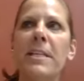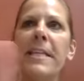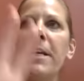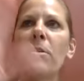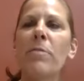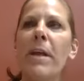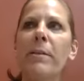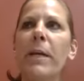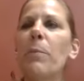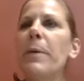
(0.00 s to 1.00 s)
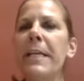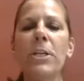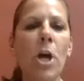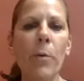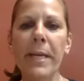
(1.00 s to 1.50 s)
they don't like we
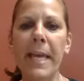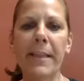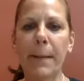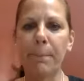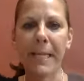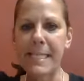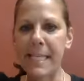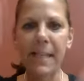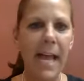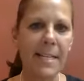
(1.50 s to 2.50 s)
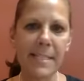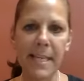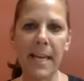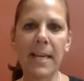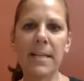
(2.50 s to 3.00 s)
didn't go and get like plexiglass
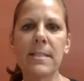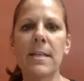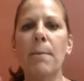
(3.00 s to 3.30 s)
things,